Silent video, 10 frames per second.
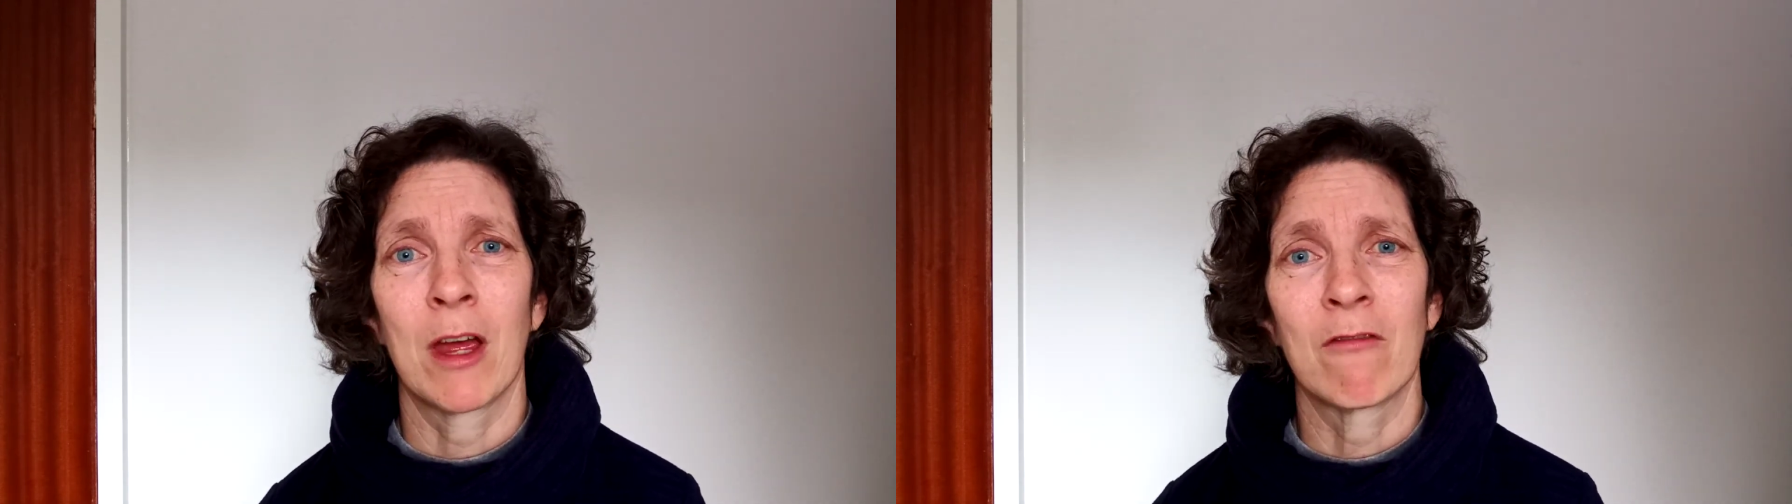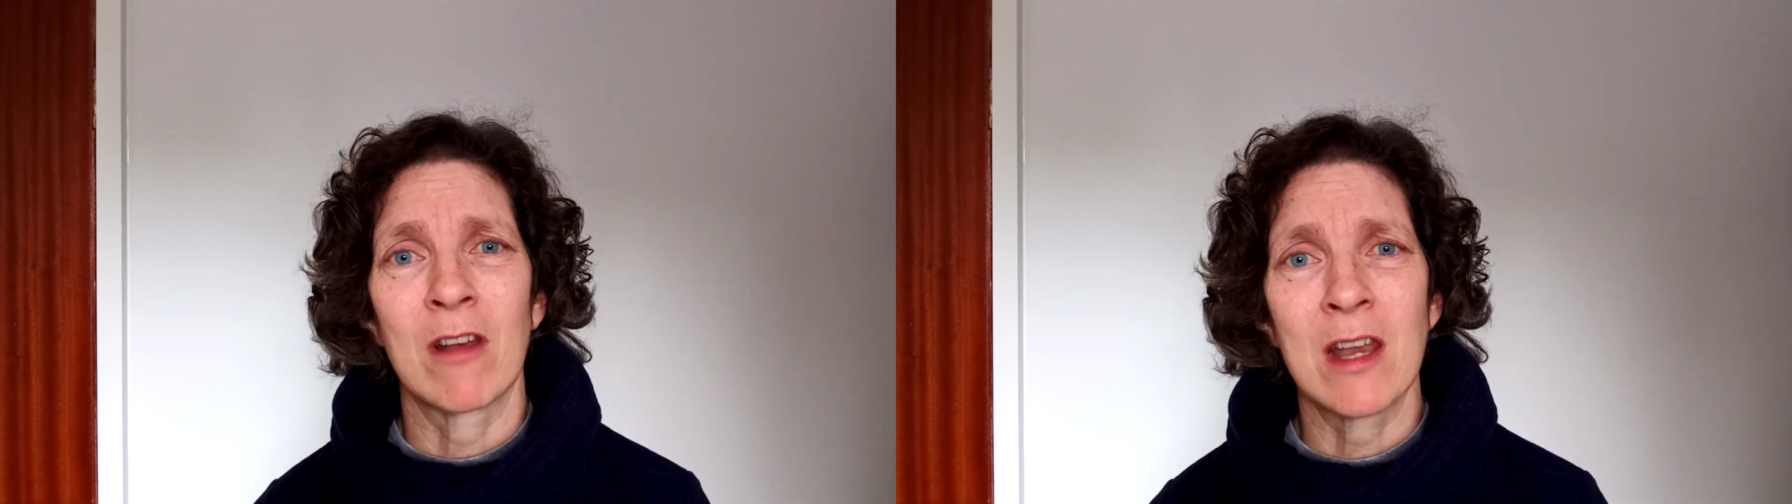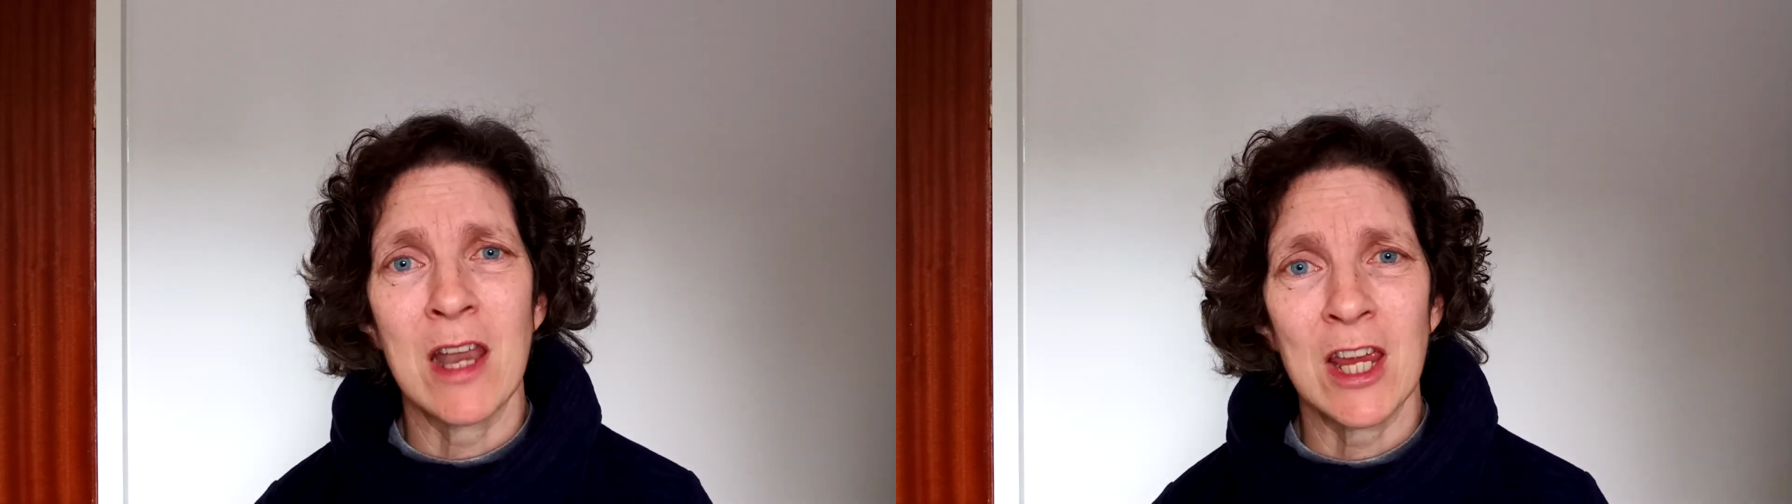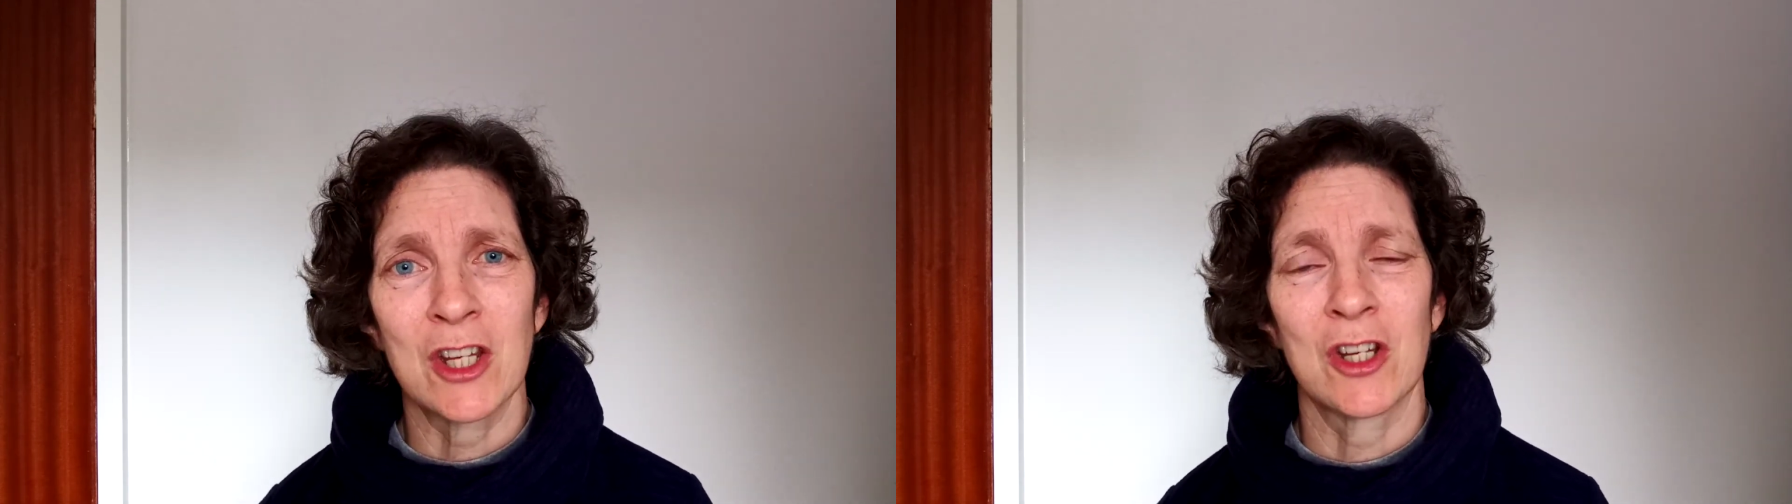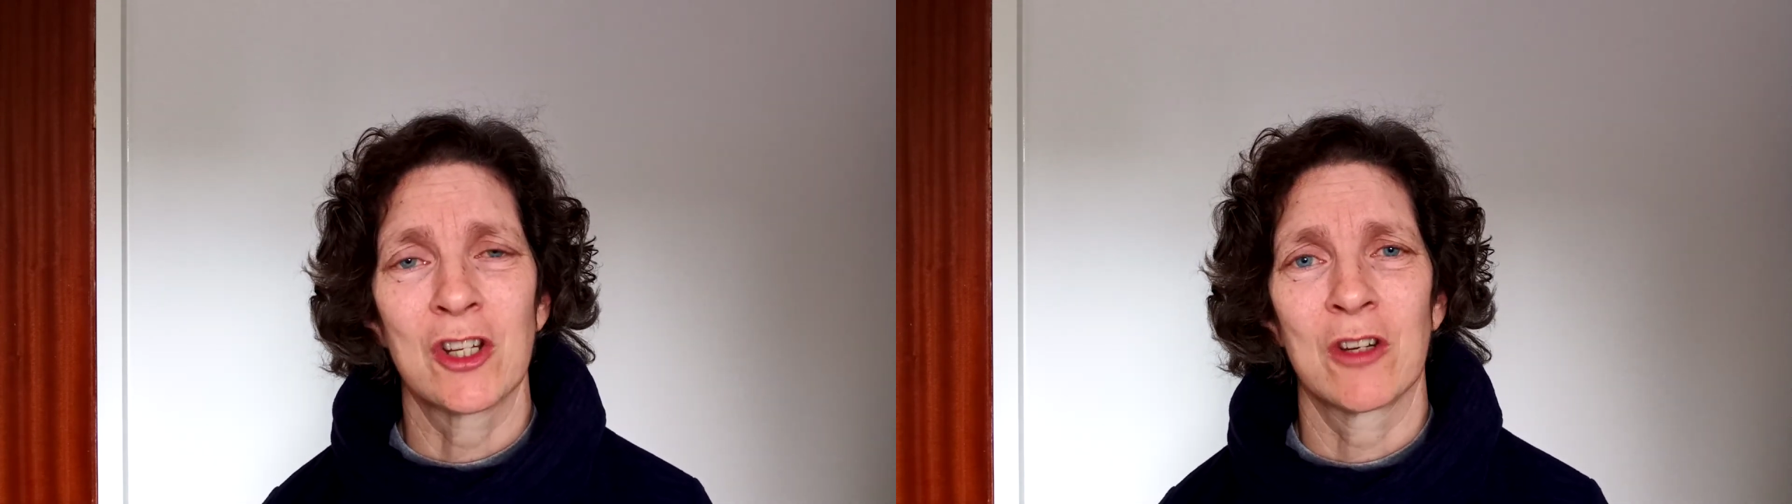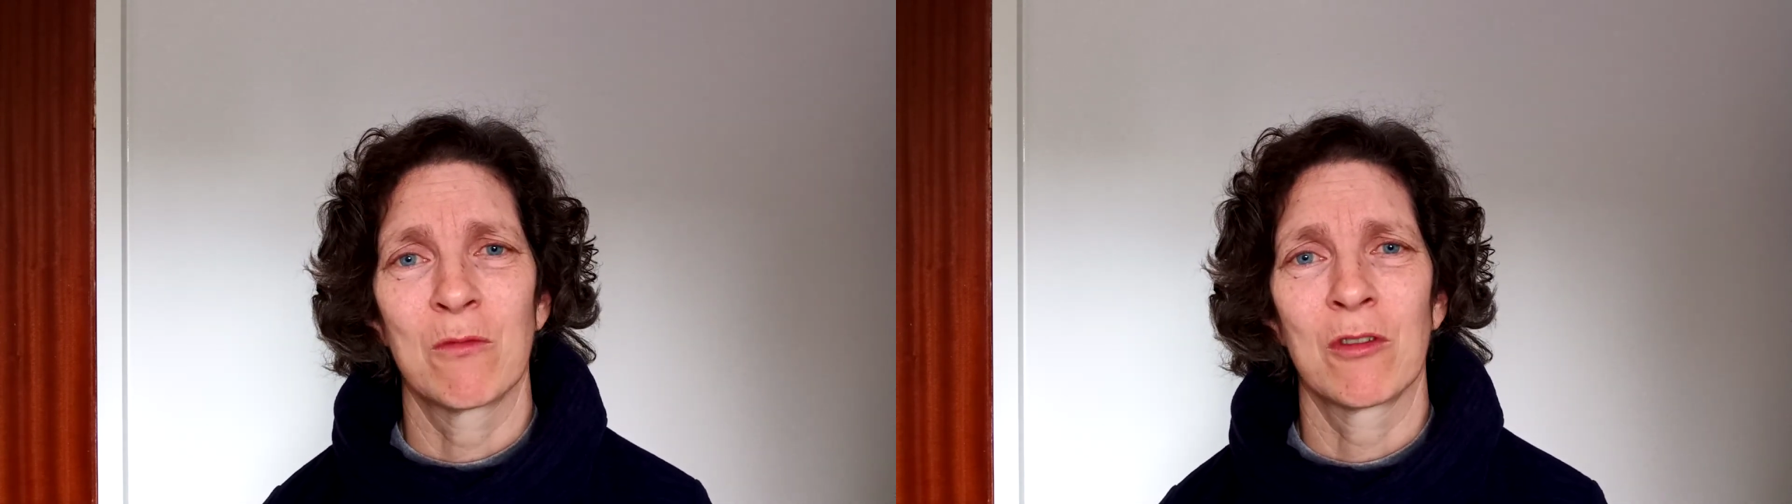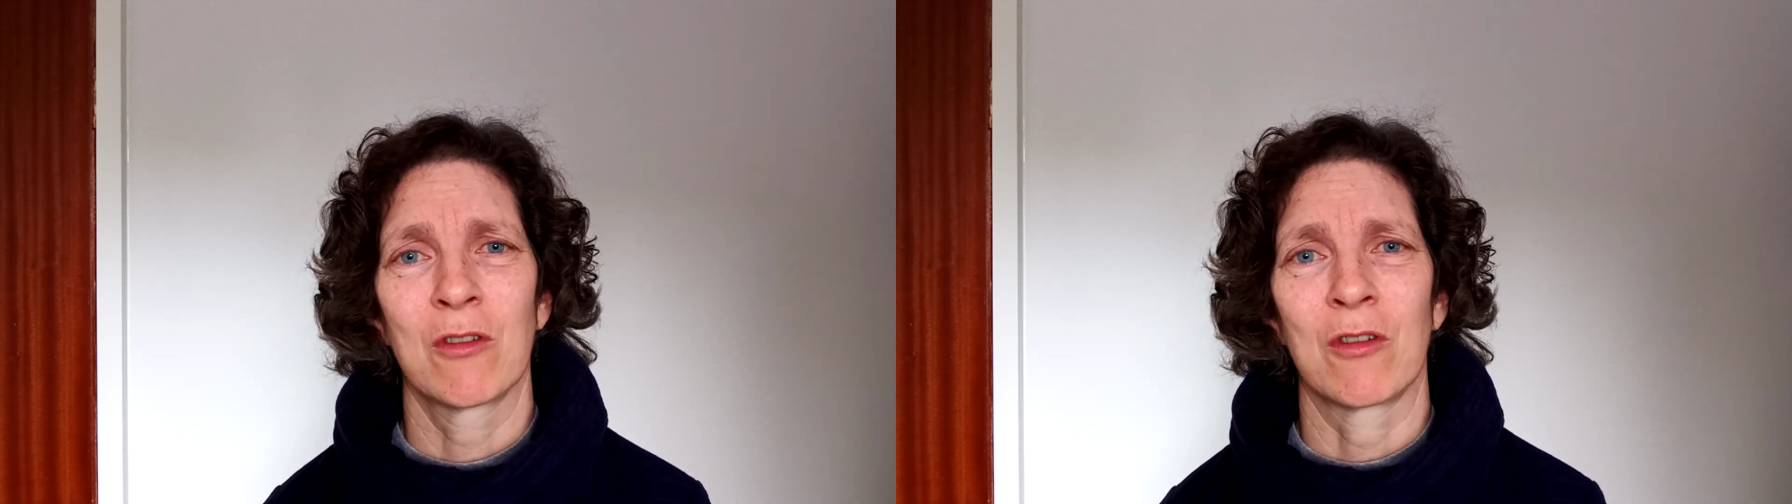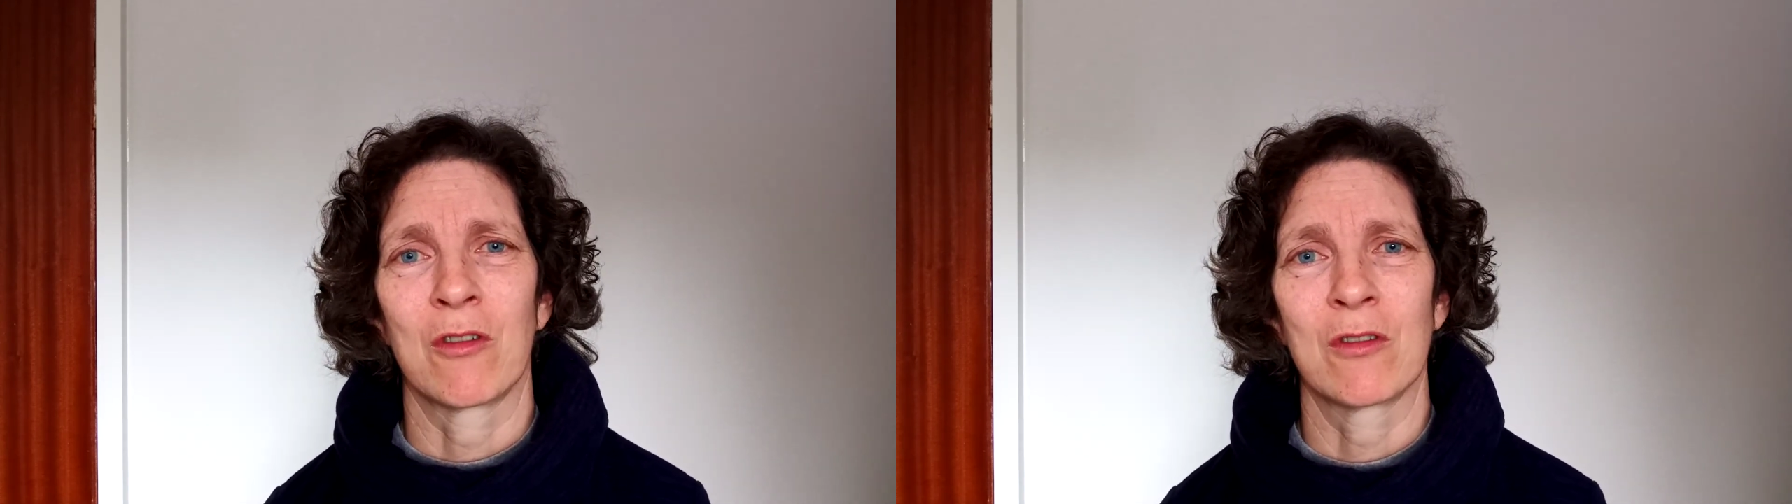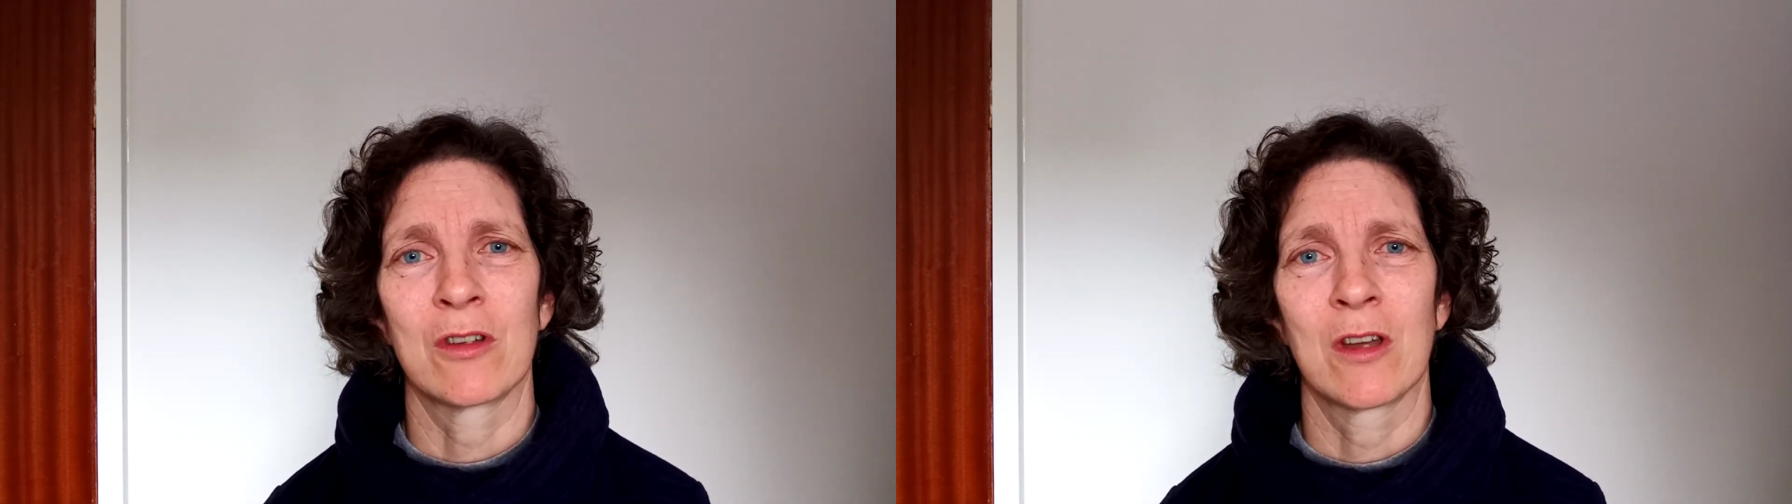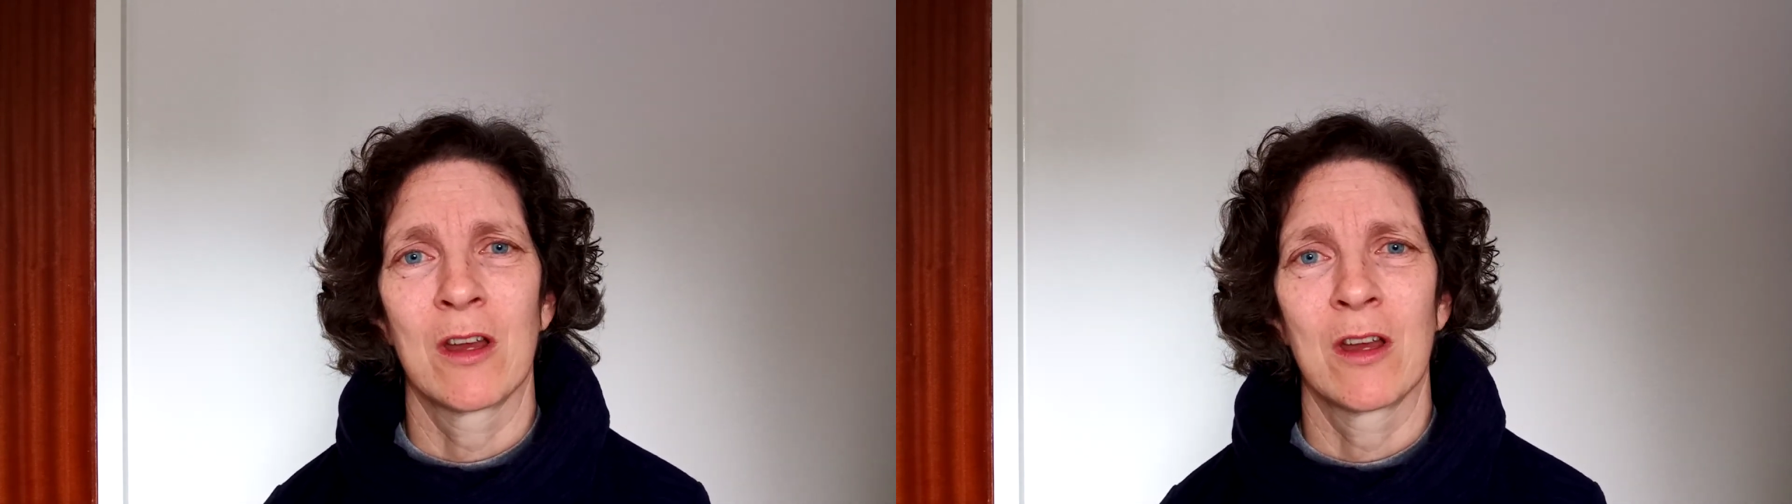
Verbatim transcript: relationship with God